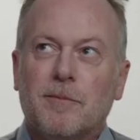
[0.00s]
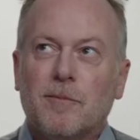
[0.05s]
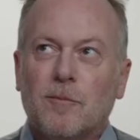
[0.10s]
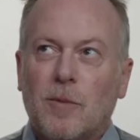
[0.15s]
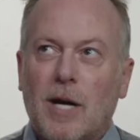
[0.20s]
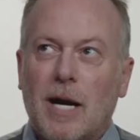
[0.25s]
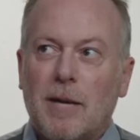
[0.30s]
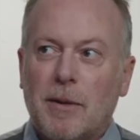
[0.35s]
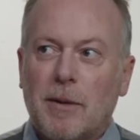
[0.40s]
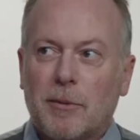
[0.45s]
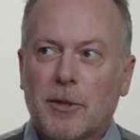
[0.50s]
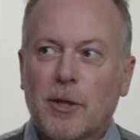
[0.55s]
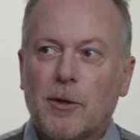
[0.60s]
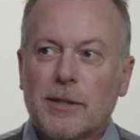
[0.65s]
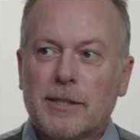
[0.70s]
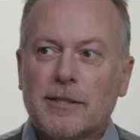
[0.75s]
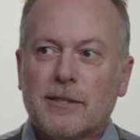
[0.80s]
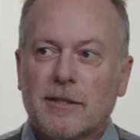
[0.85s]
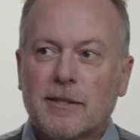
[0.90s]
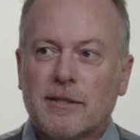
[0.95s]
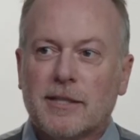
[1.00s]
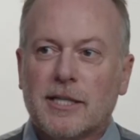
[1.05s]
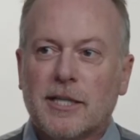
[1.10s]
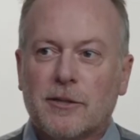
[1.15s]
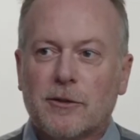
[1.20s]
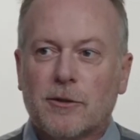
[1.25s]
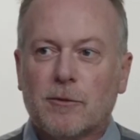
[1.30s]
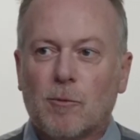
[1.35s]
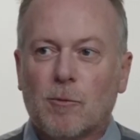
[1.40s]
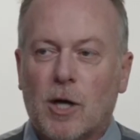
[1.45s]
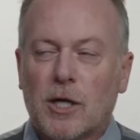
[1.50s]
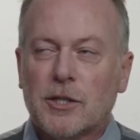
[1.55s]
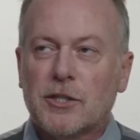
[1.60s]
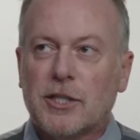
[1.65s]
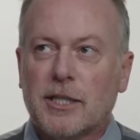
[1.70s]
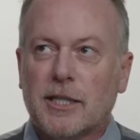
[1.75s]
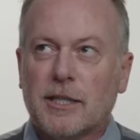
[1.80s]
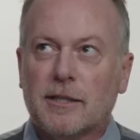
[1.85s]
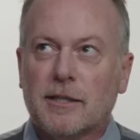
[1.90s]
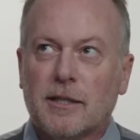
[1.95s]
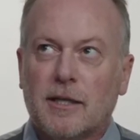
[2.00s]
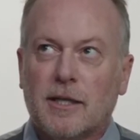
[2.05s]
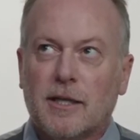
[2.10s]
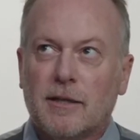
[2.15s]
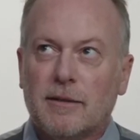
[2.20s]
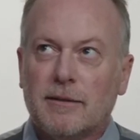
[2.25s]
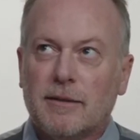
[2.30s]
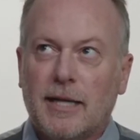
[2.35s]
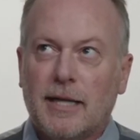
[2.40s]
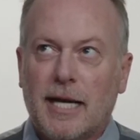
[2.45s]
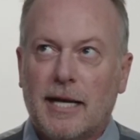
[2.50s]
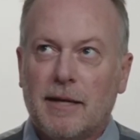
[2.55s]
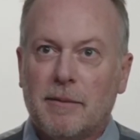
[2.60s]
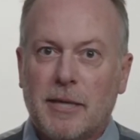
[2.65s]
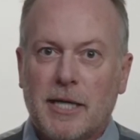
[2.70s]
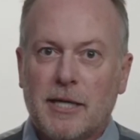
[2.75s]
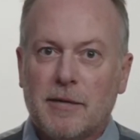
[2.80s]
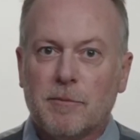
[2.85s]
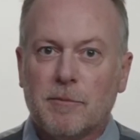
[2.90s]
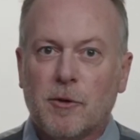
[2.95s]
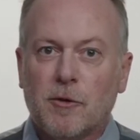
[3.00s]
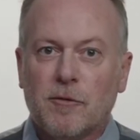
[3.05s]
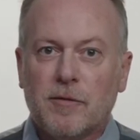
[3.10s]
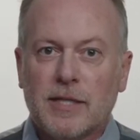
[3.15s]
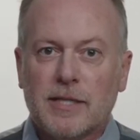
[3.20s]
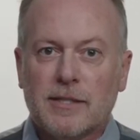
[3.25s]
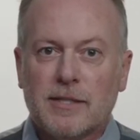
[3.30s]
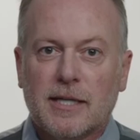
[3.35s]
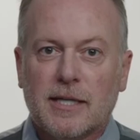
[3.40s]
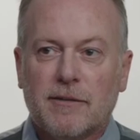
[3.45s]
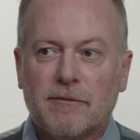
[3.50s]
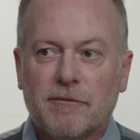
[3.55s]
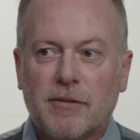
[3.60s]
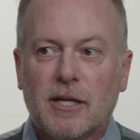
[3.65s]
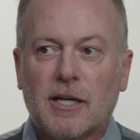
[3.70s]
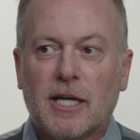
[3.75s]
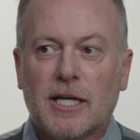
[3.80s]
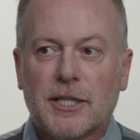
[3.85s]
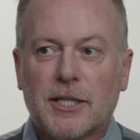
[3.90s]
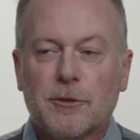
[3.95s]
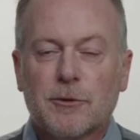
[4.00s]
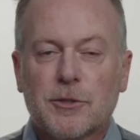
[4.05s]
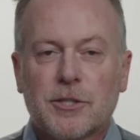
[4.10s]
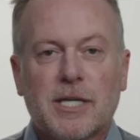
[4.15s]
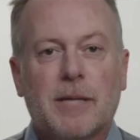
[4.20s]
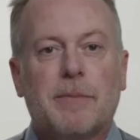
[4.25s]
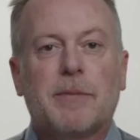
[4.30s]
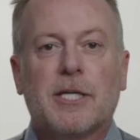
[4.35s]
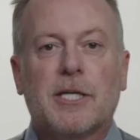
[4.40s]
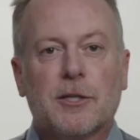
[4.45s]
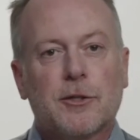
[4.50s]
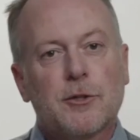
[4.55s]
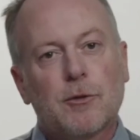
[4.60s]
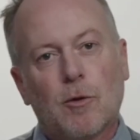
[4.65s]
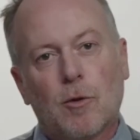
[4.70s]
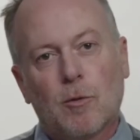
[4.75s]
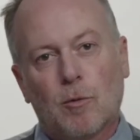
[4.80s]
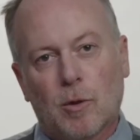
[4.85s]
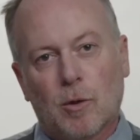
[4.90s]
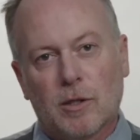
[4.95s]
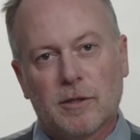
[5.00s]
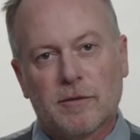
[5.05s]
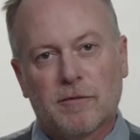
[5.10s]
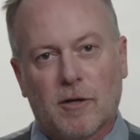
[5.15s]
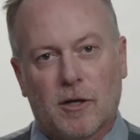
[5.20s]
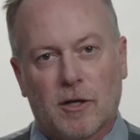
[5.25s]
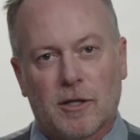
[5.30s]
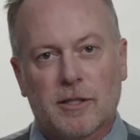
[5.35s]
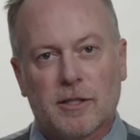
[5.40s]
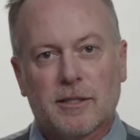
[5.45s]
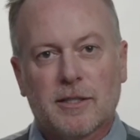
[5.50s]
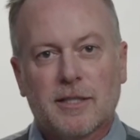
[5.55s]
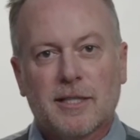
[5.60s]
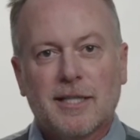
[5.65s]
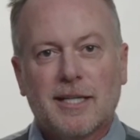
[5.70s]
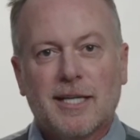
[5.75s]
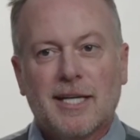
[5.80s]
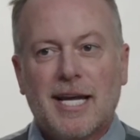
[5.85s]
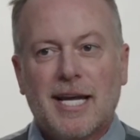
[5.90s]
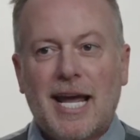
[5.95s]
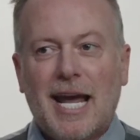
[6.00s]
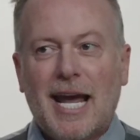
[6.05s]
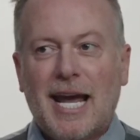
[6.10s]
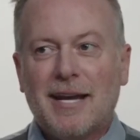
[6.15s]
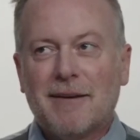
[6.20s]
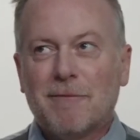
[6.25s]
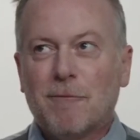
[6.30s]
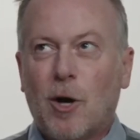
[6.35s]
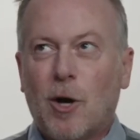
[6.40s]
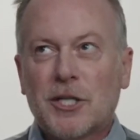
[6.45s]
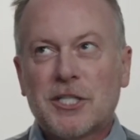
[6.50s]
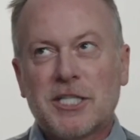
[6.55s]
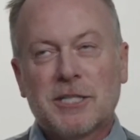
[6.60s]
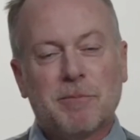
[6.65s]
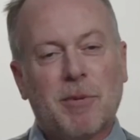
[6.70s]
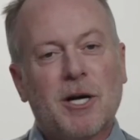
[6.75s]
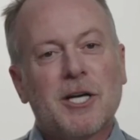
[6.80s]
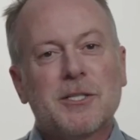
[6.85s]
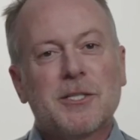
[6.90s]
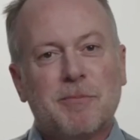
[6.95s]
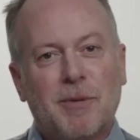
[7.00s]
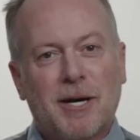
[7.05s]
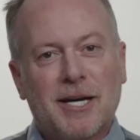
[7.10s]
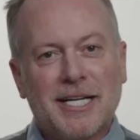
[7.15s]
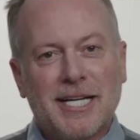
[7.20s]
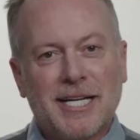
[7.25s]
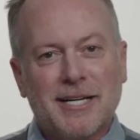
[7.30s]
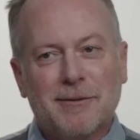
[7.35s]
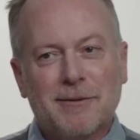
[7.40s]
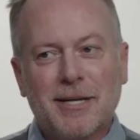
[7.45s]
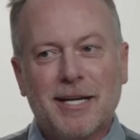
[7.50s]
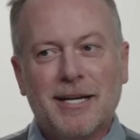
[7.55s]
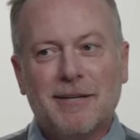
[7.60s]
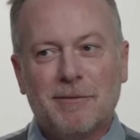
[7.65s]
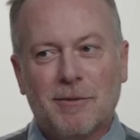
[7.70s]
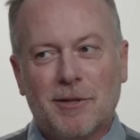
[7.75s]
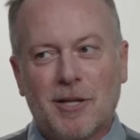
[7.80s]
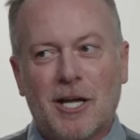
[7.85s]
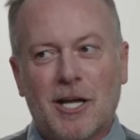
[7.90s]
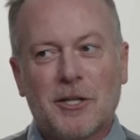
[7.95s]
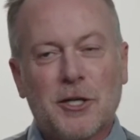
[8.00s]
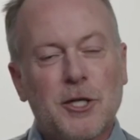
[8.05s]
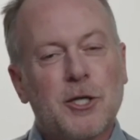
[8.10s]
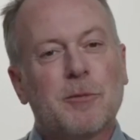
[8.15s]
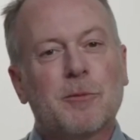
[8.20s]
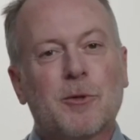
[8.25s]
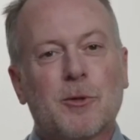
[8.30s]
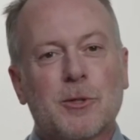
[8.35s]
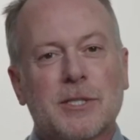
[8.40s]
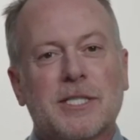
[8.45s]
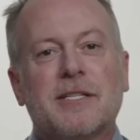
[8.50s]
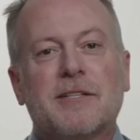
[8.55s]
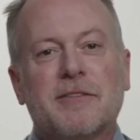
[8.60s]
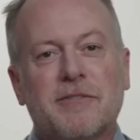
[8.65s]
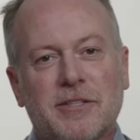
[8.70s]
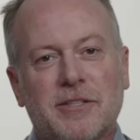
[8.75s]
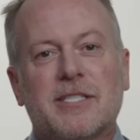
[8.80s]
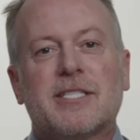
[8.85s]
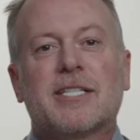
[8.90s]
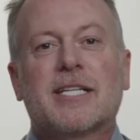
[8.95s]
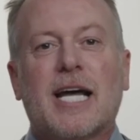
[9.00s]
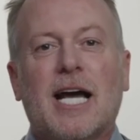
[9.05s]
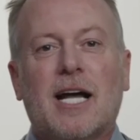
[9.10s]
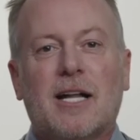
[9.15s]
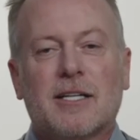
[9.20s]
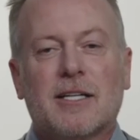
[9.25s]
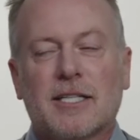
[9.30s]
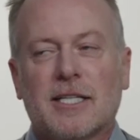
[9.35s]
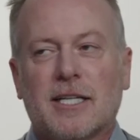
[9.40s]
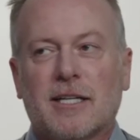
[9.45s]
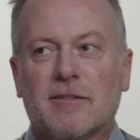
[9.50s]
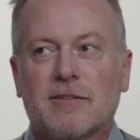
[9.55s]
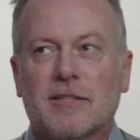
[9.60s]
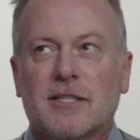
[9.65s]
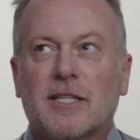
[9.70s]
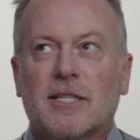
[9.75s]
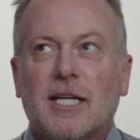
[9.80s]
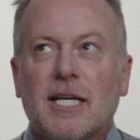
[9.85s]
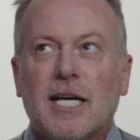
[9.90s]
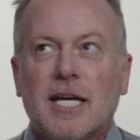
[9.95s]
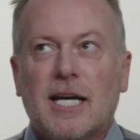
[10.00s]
I remember going to the theater and watching animated movies, and it felt like you were stepping into a world of art. And watching Bugs Bunny, a lot of the humor was in the physicality of it.